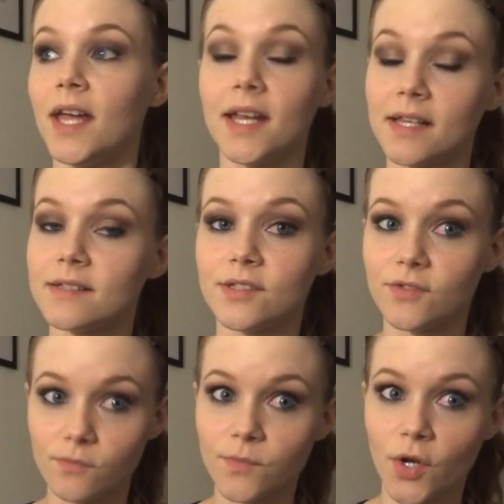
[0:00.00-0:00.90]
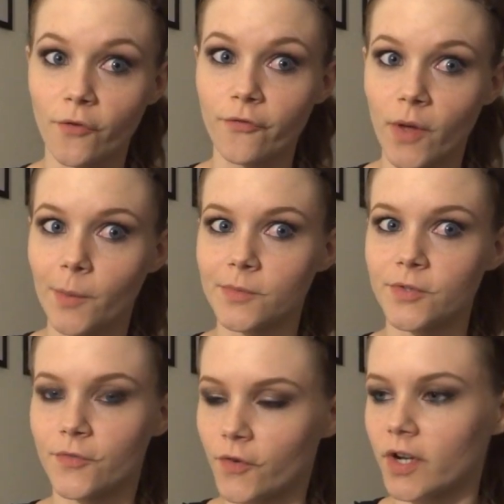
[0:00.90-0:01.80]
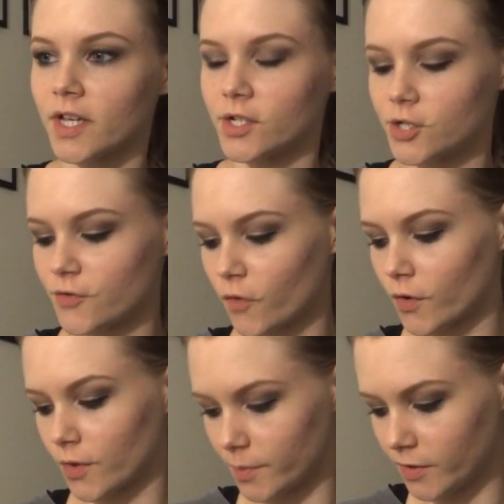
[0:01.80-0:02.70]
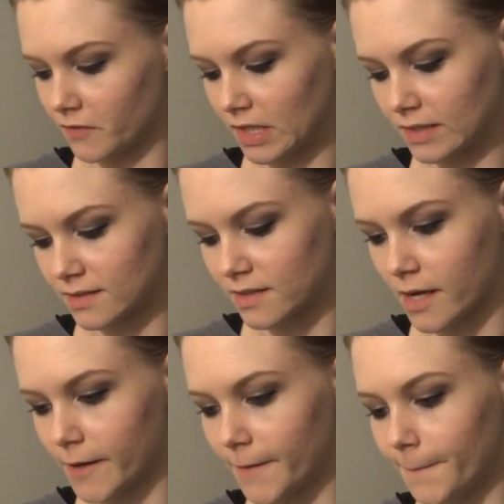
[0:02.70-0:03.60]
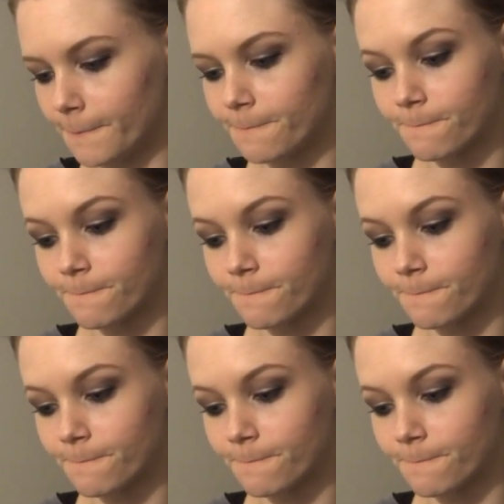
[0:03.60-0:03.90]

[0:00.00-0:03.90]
It is, you know, filmed footage for the movie, so